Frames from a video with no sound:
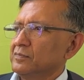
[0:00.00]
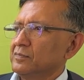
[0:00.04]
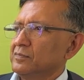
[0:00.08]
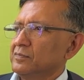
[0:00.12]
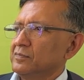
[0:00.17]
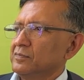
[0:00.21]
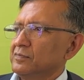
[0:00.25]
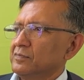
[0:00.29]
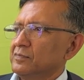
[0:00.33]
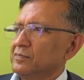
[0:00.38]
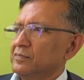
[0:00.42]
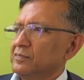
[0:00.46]

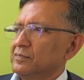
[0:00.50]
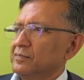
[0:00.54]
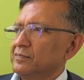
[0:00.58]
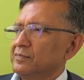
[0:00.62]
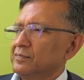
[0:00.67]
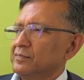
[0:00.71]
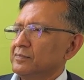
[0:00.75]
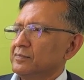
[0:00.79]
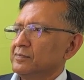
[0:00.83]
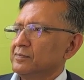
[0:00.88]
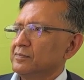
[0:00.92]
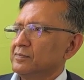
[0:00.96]

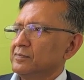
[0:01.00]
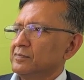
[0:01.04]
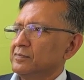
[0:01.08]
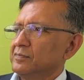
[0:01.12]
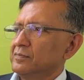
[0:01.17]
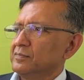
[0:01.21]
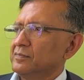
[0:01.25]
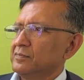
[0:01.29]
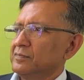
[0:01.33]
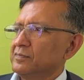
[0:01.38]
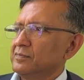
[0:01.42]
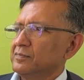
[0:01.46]

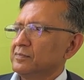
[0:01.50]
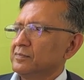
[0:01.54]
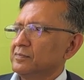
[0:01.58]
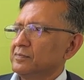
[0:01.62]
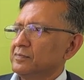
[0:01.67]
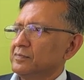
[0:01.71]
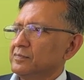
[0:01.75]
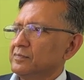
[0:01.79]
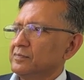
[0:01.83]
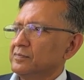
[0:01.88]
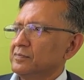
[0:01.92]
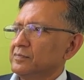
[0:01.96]

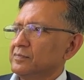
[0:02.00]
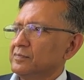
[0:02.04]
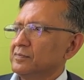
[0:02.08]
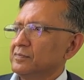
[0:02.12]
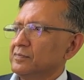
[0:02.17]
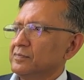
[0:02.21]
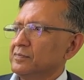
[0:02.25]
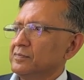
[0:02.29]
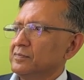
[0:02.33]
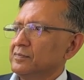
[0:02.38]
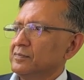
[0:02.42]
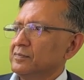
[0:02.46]

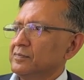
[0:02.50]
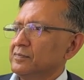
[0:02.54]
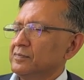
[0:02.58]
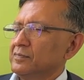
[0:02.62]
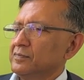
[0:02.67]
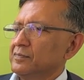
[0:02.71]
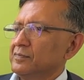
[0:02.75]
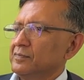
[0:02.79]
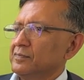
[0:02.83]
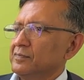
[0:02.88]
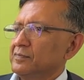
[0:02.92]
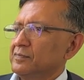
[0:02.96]

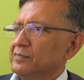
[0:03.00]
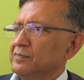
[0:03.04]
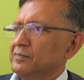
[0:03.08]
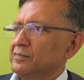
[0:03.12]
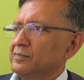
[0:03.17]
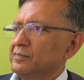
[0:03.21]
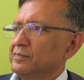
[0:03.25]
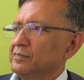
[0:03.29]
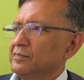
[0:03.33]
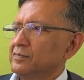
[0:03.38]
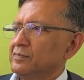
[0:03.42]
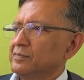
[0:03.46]

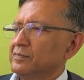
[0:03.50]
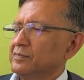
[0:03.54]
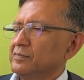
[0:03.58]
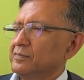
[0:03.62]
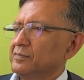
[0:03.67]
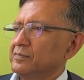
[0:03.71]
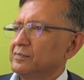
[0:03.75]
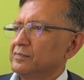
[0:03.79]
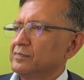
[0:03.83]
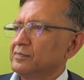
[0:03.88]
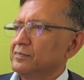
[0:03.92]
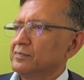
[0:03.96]

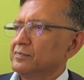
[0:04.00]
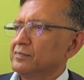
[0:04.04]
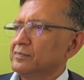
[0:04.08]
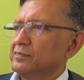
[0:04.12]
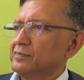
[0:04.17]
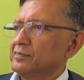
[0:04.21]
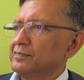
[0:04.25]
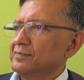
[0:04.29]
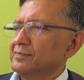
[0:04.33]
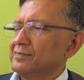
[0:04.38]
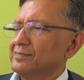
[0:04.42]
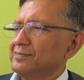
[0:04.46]

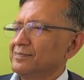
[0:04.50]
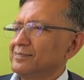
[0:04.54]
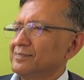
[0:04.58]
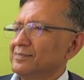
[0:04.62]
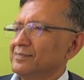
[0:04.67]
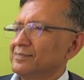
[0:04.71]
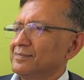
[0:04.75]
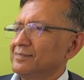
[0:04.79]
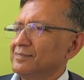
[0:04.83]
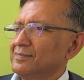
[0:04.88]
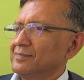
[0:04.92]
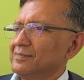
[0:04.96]

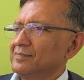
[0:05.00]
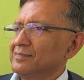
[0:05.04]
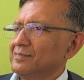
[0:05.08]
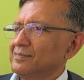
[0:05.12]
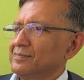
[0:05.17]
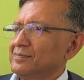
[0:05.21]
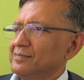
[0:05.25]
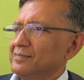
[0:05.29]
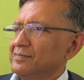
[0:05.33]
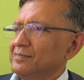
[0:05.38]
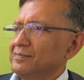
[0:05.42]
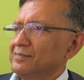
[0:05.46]

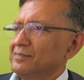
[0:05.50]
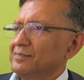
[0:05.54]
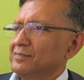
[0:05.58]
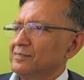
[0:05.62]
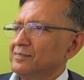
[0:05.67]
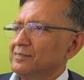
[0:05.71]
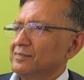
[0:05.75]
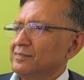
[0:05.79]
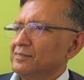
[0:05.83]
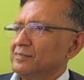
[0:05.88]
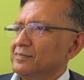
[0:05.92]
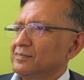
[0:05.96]

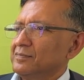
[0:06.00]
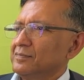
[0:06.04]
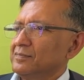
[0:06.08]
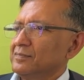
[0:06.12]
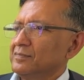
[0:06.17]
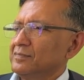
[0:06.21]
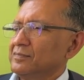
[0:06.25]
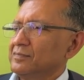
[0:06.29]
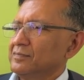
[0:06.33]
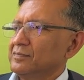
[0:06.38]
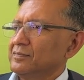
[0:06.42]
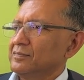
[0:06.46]

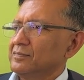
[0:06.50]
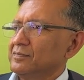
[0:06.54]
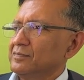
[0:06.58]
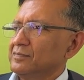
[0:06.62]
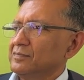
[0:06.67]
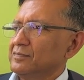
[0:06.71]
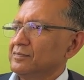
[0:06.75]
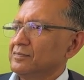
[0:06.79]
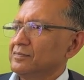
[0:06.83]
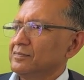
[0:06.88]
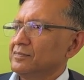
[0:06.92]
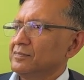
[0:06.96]

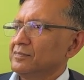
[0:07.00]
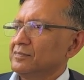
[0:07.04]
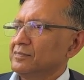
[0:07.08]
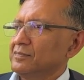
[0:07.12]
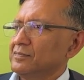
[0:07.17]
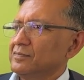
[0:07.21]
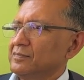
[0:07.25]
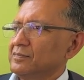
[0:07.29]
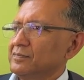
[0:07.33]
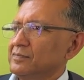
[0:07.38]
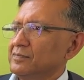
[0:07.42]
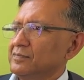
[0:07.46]

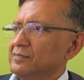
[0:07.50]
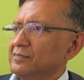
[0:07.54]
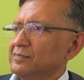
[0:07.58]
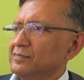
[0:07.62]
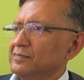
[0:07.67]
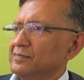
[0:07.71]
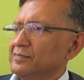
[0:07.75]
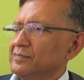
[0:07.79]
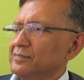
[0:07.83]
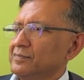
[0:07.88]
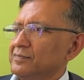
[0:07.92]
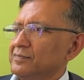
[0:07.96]
This person isn't speaking.